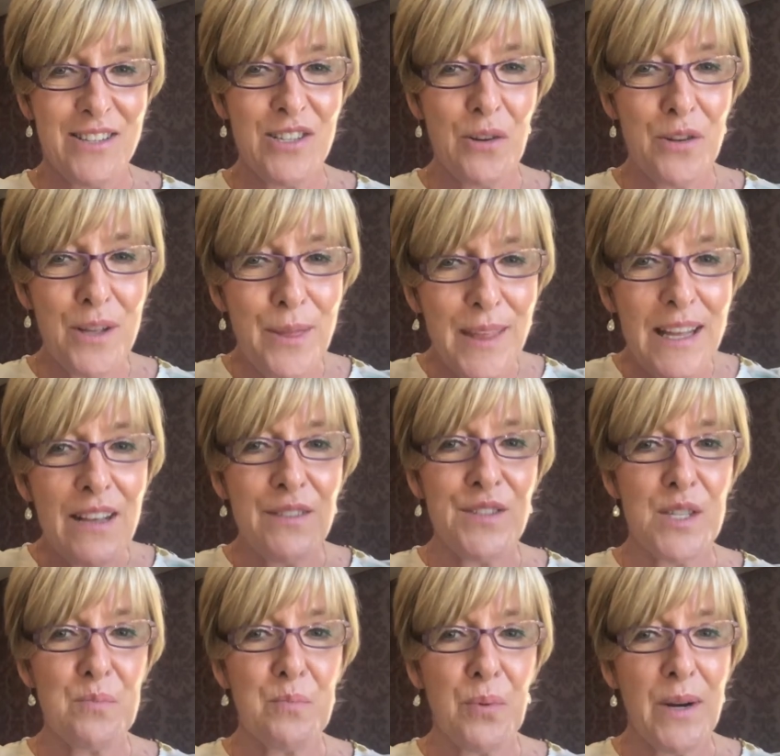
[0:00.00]
So you think of
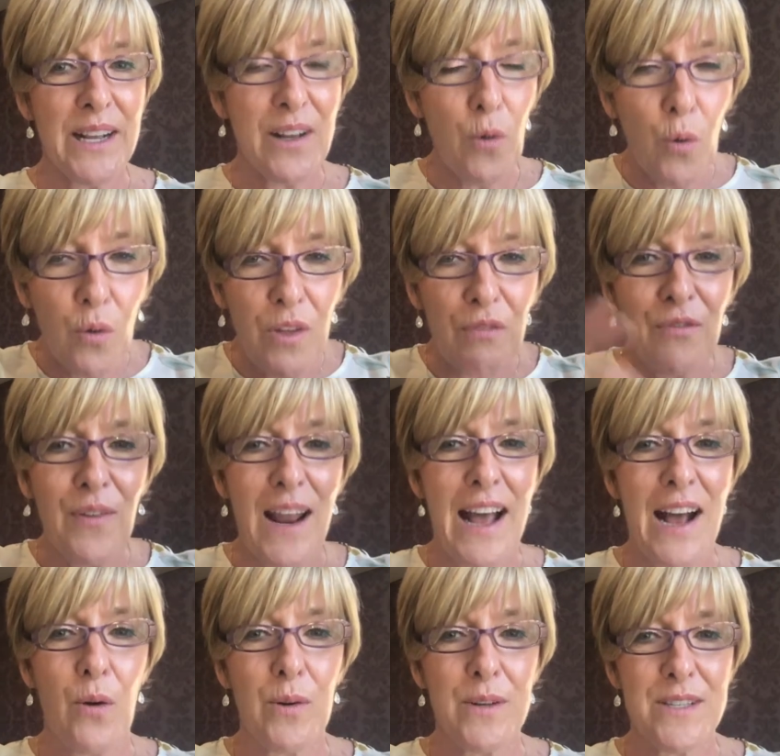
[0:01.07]
spring, all the
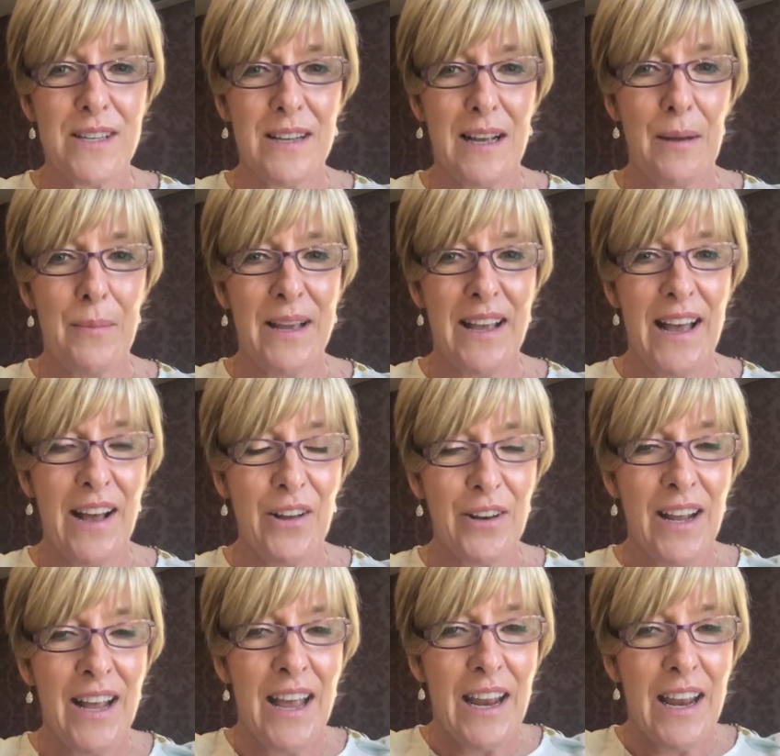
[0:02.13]
flowers are coming out,